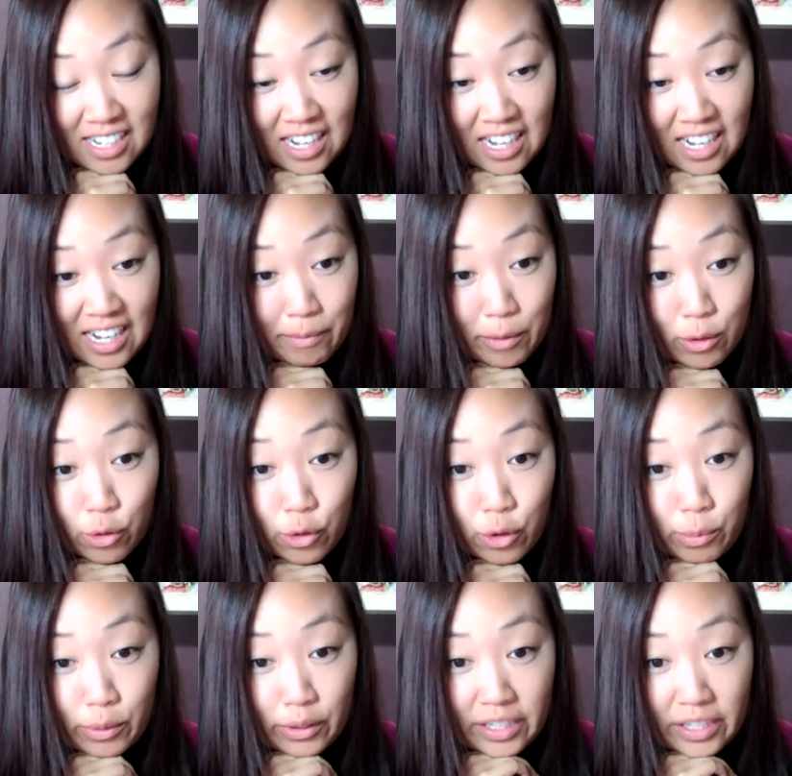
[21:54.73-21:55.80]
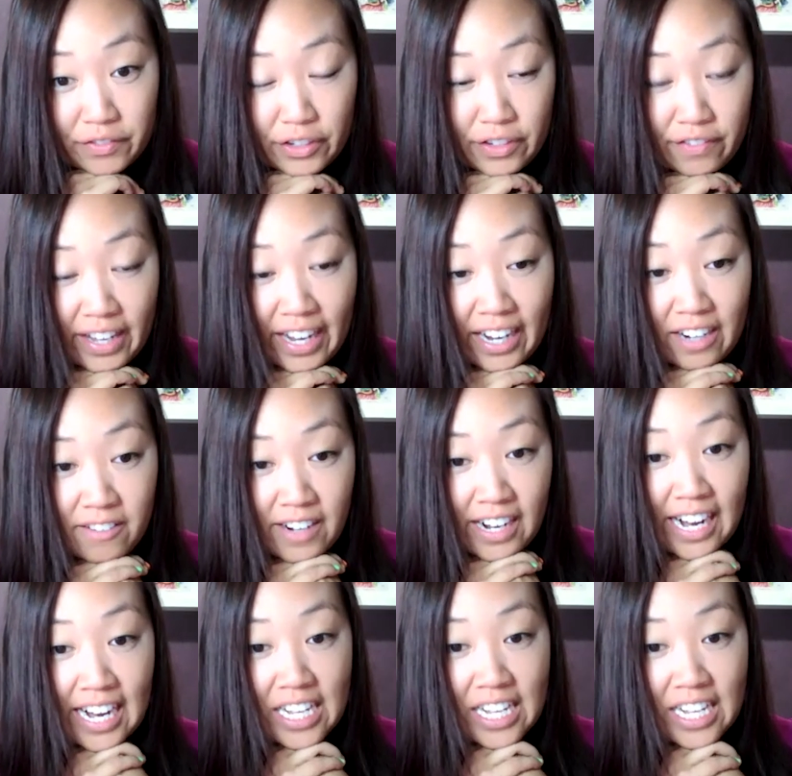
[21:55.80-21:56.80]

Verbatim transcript: I'm a true believer of that, right?